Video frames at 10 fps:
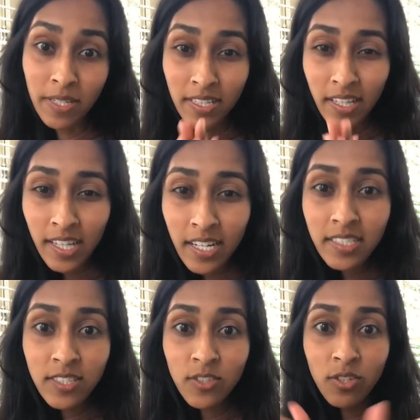It kind of
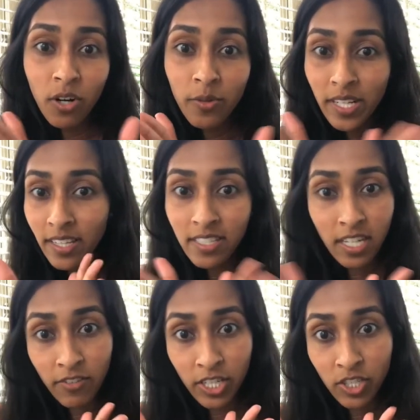lets you go in either
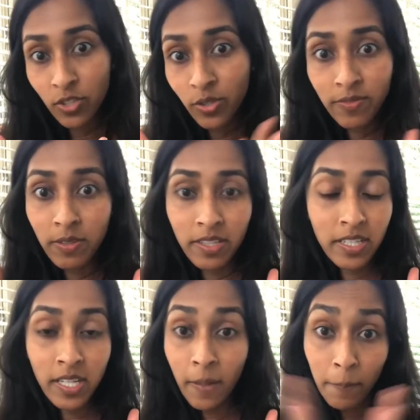direction or even
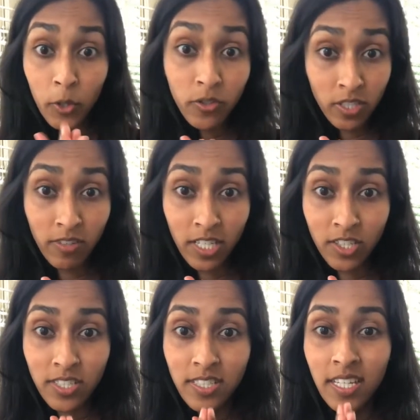both
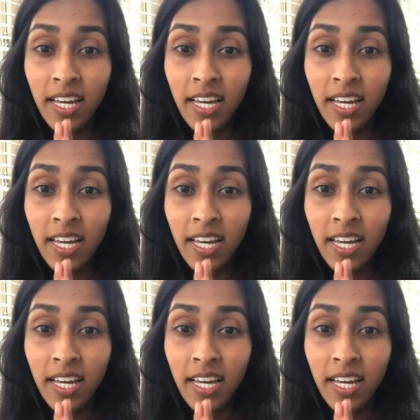directions.